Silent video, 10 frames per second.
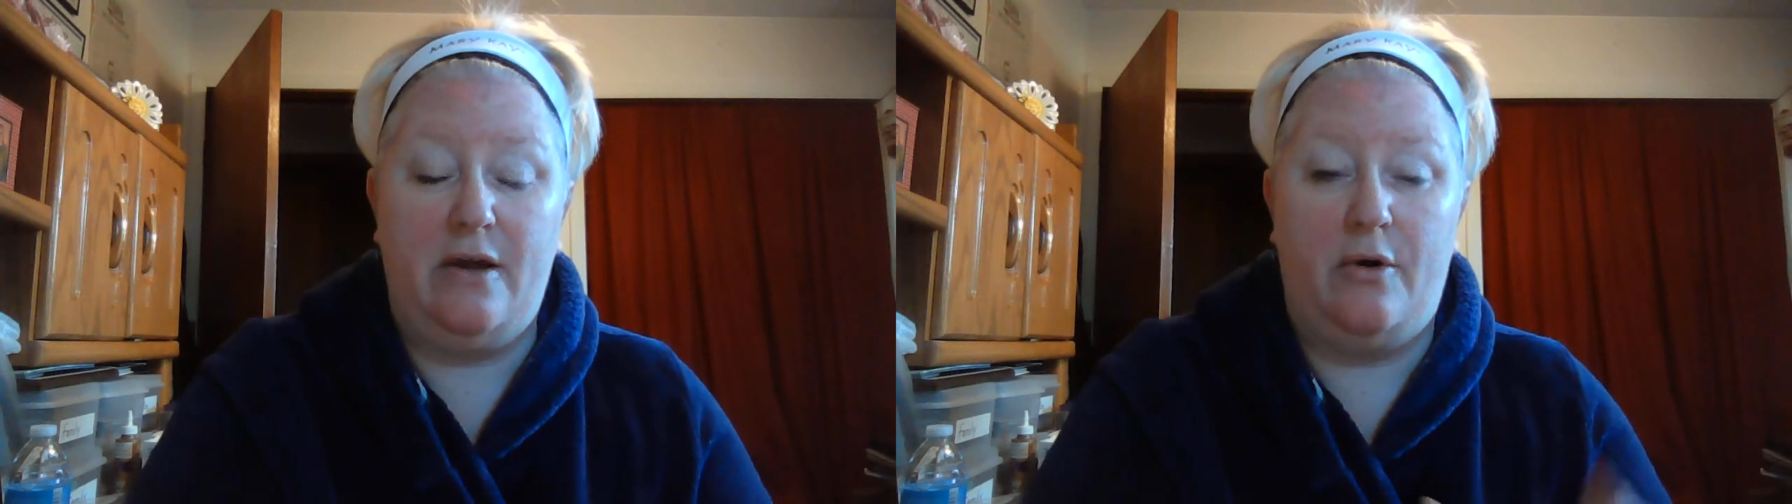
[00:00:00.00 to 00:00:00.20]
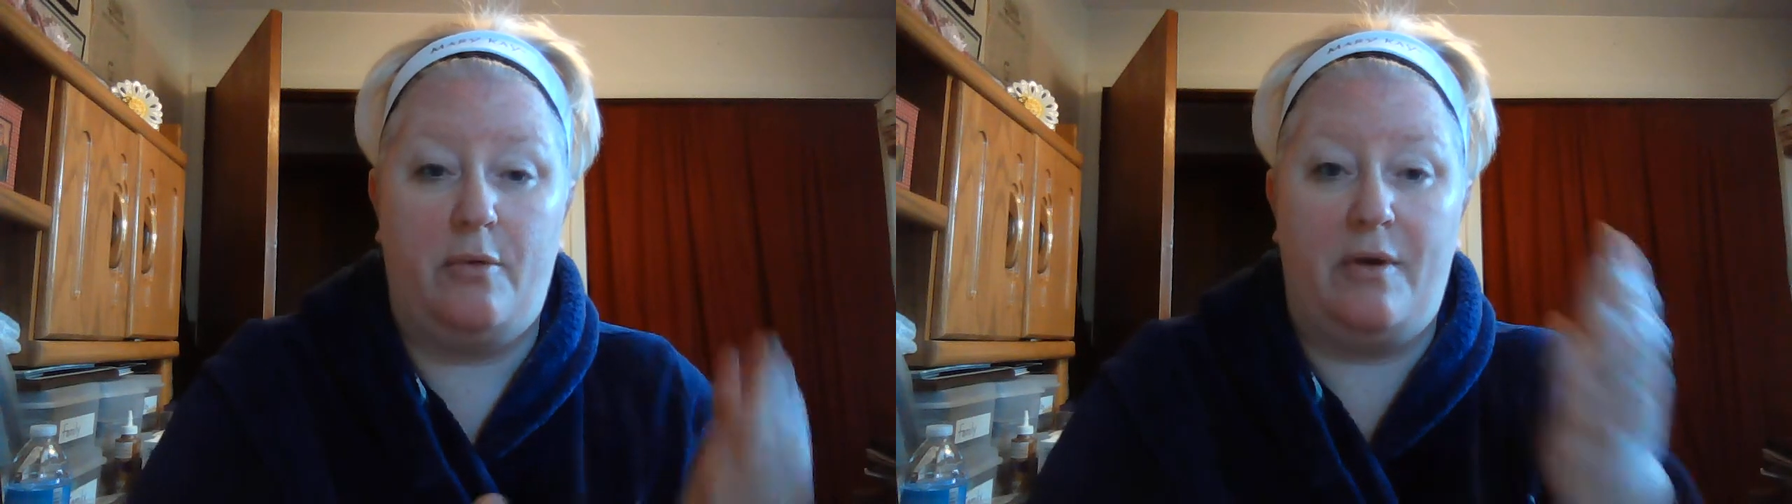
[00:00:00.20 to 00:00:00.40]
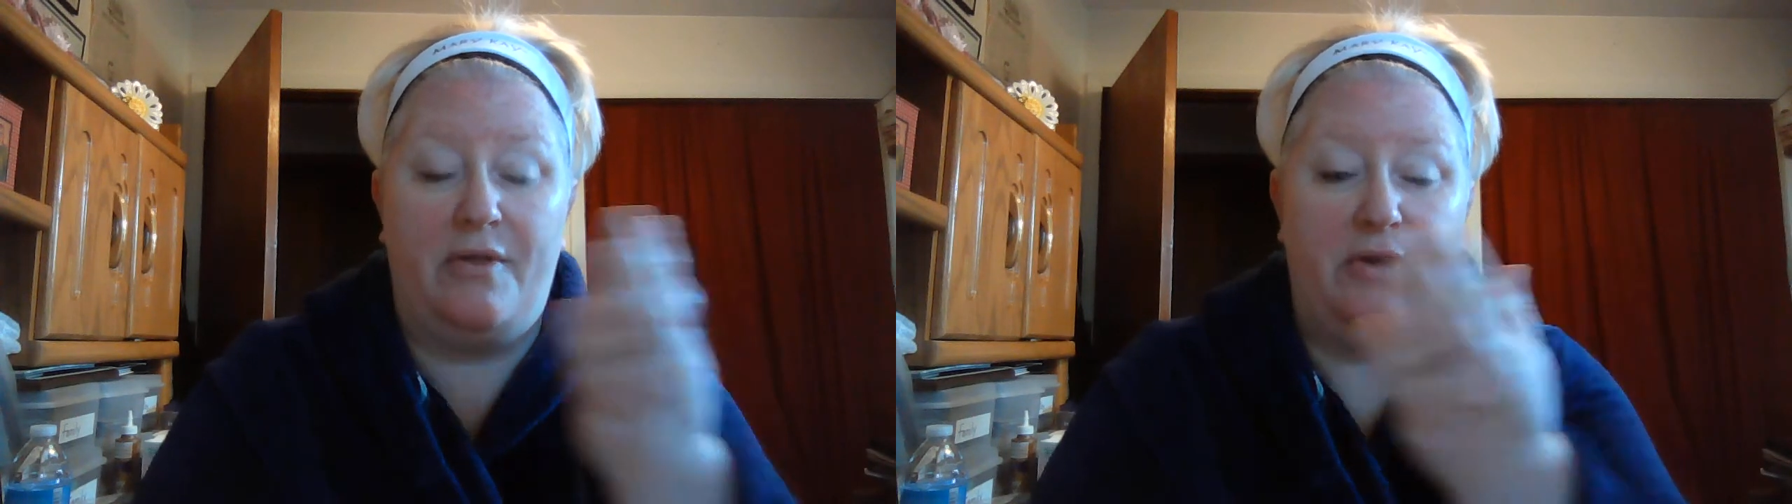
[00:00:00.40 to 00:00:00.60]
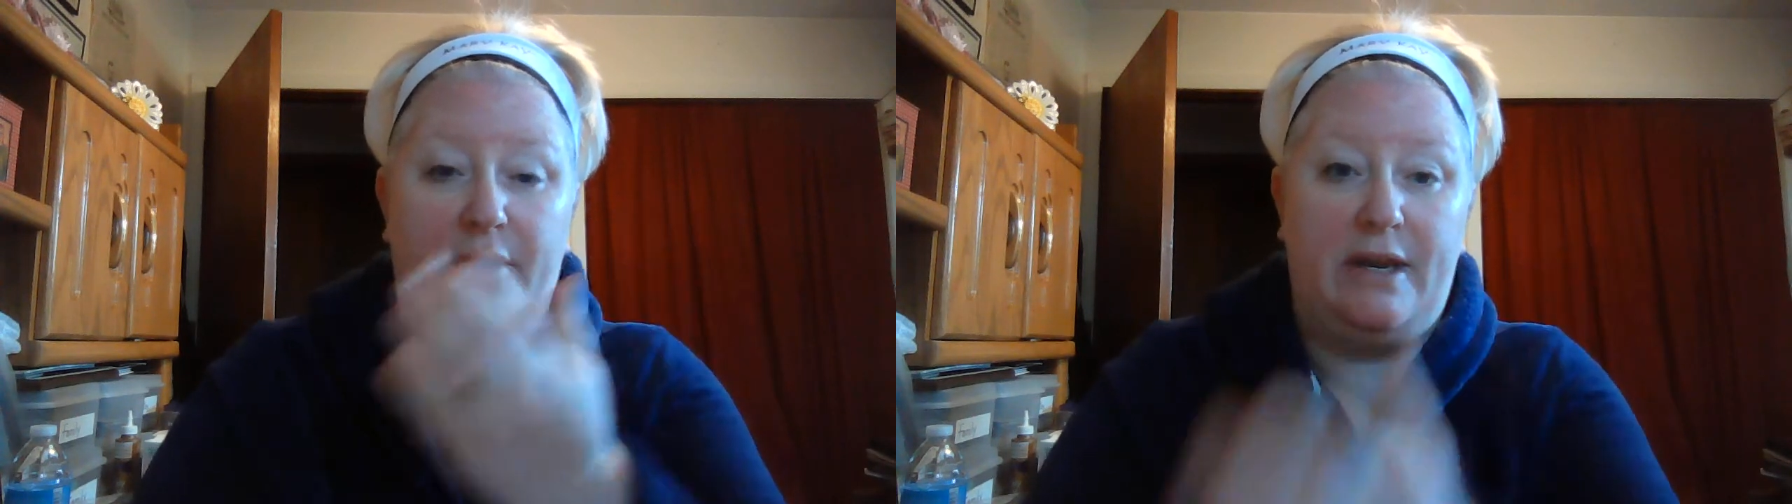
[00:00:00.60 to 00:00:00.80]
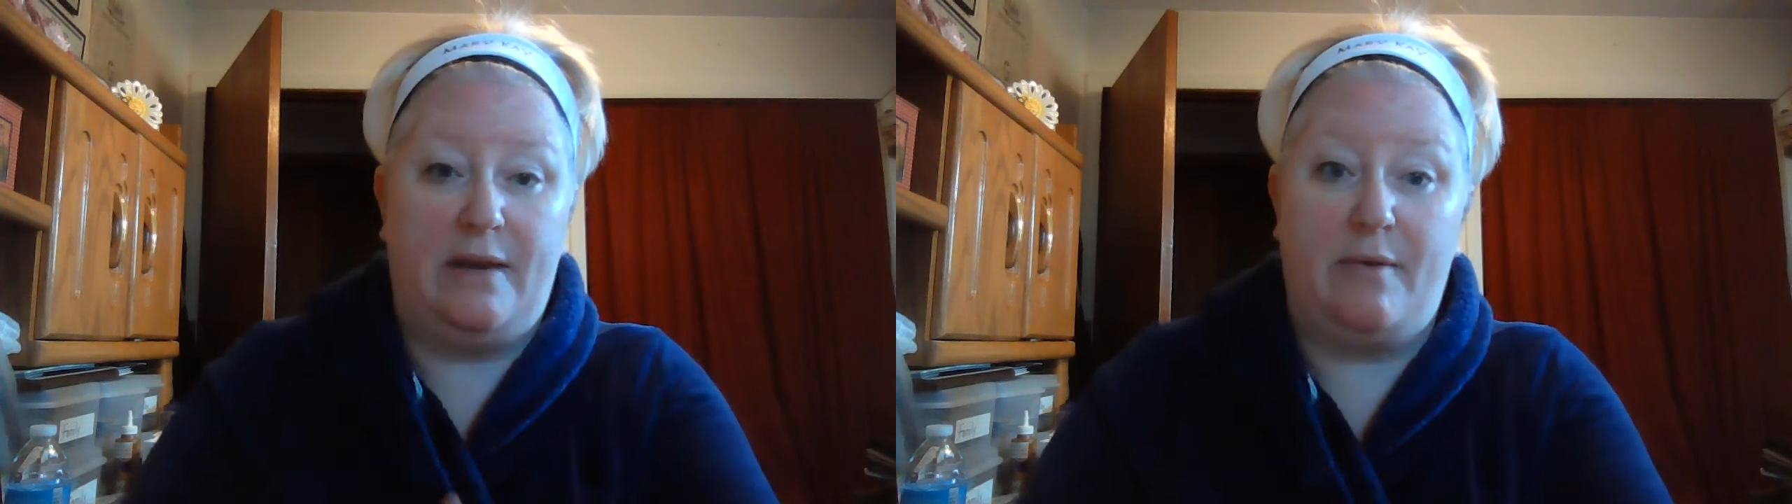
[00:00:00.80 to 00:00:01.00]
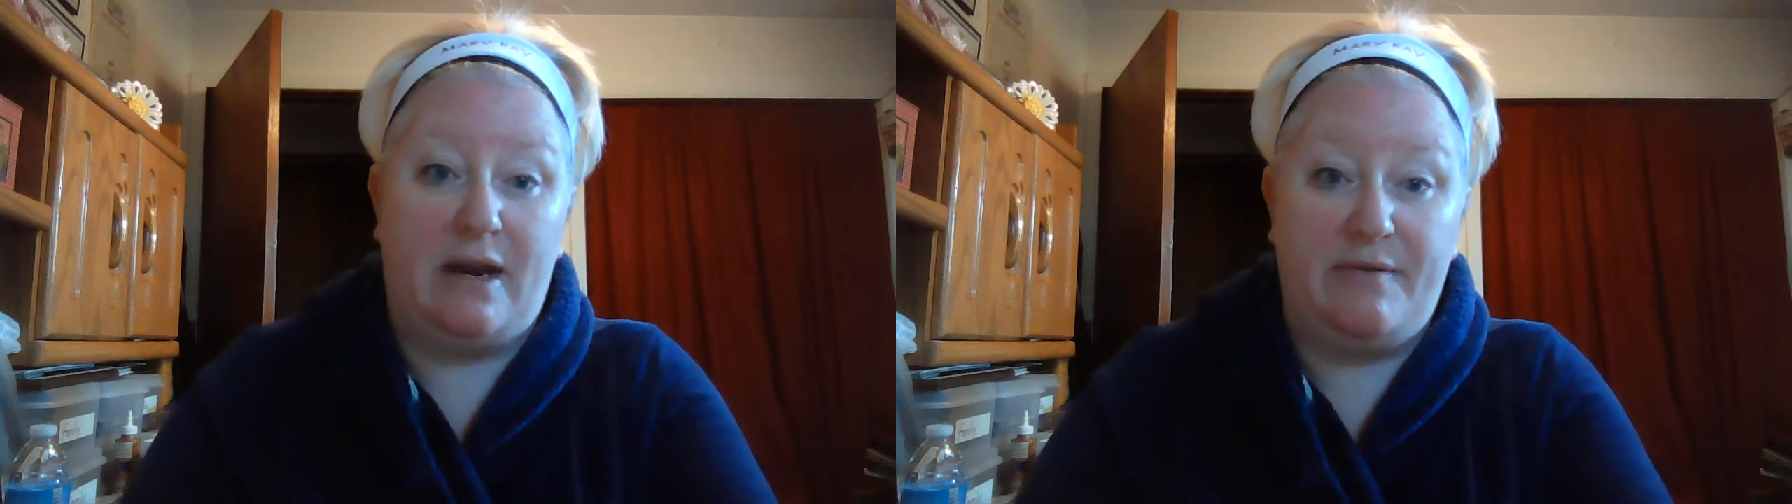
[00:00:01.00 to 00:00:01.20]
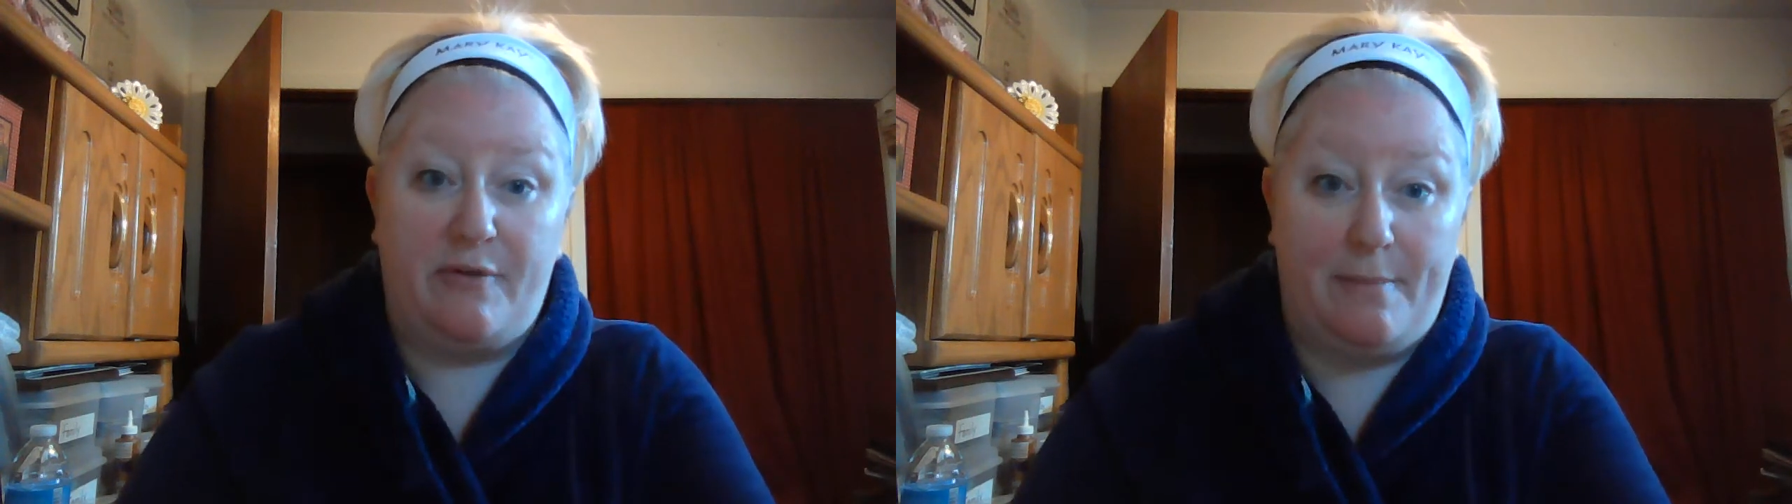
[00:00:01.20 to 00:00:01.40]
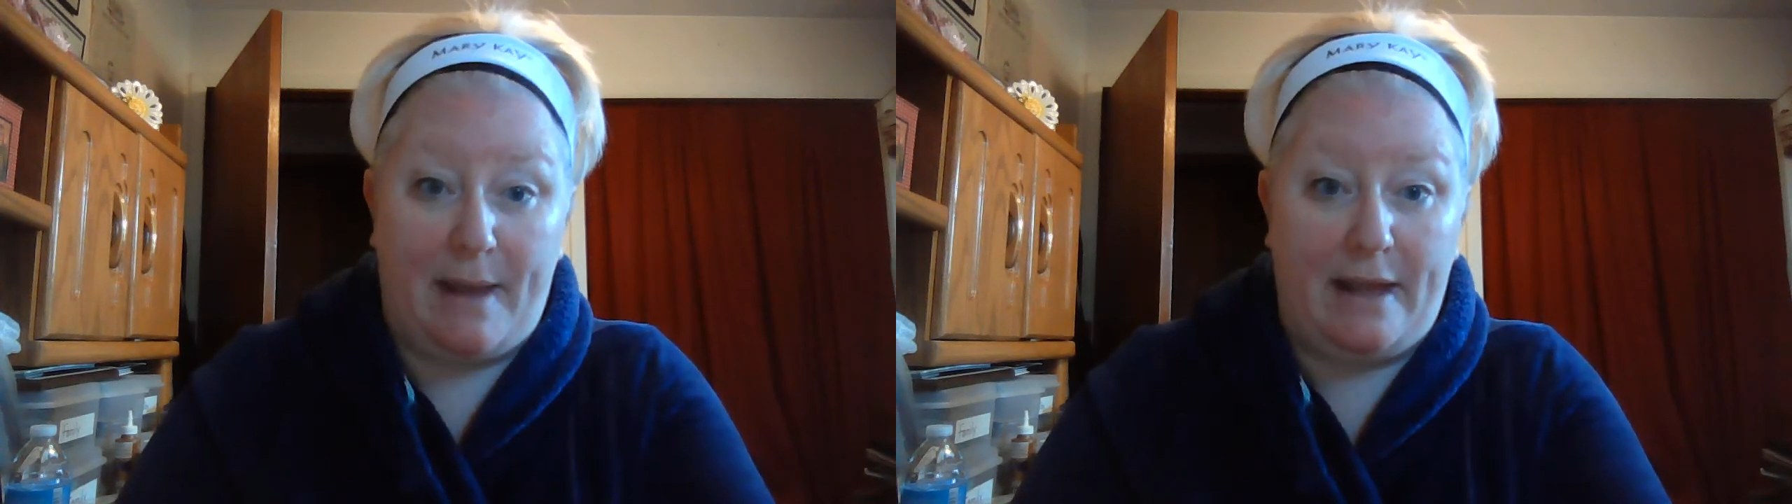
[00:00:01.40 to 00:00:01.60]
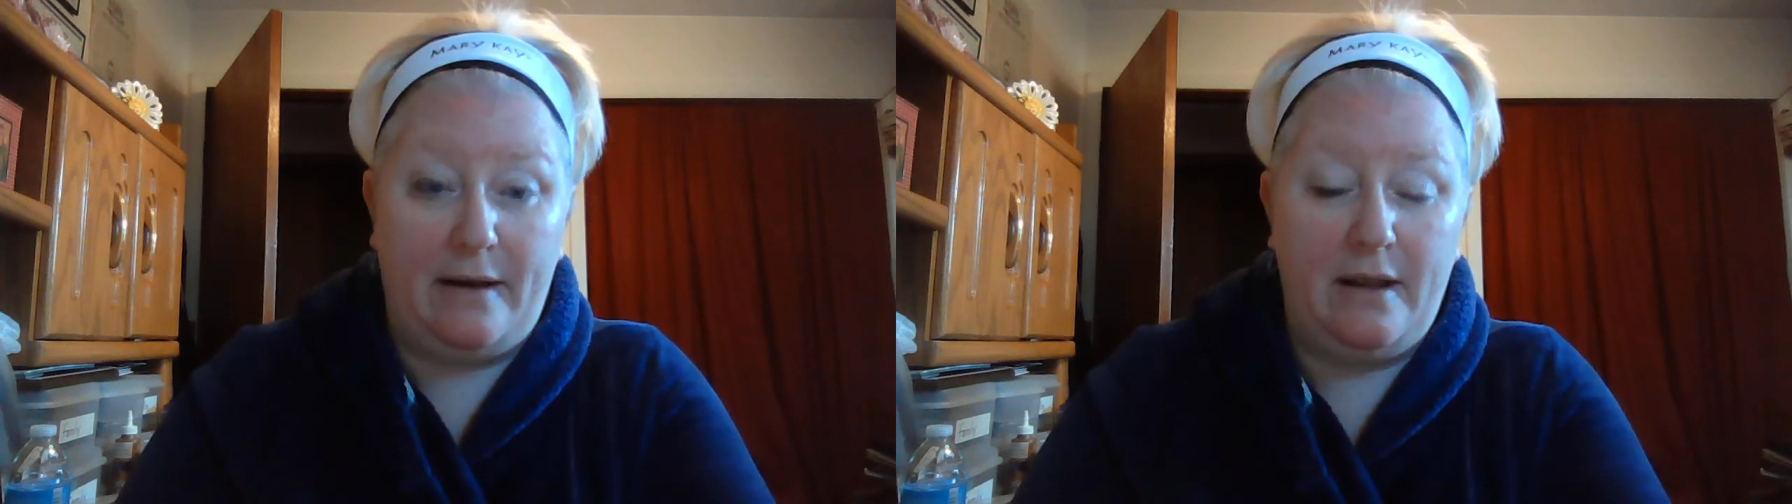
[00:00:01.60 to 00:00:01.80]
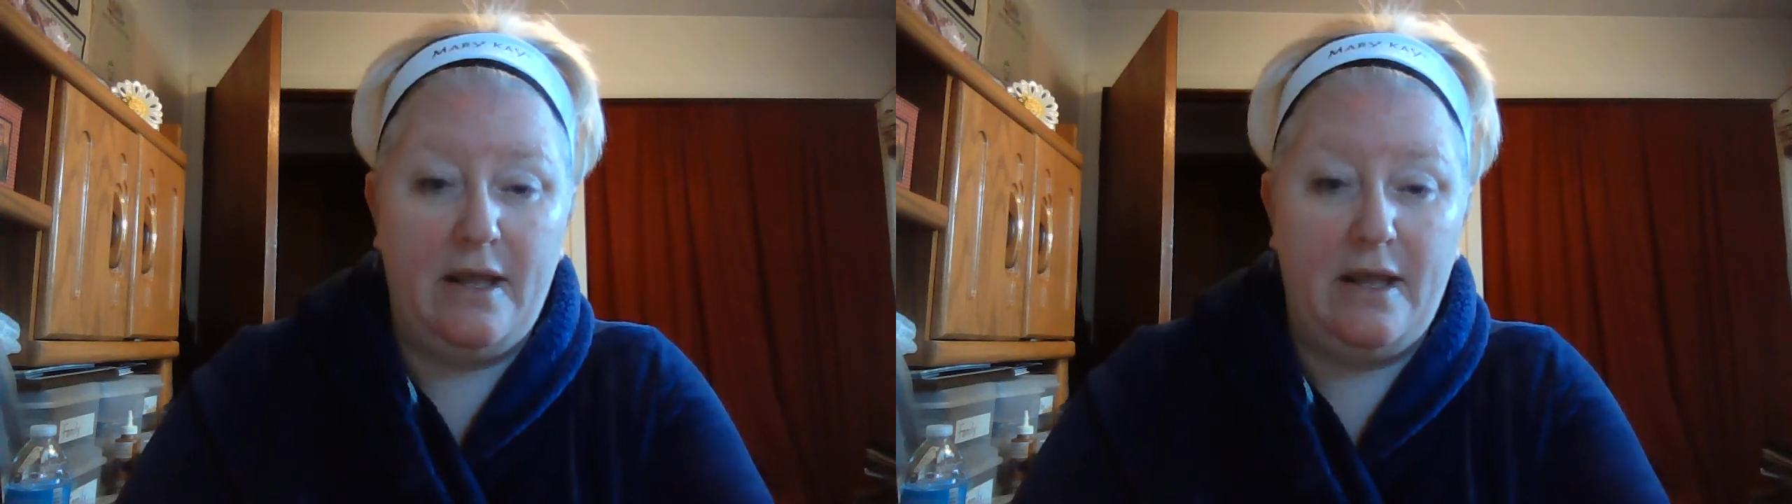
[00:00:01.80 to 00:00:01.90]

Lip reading: or whether you're getting ready for bed,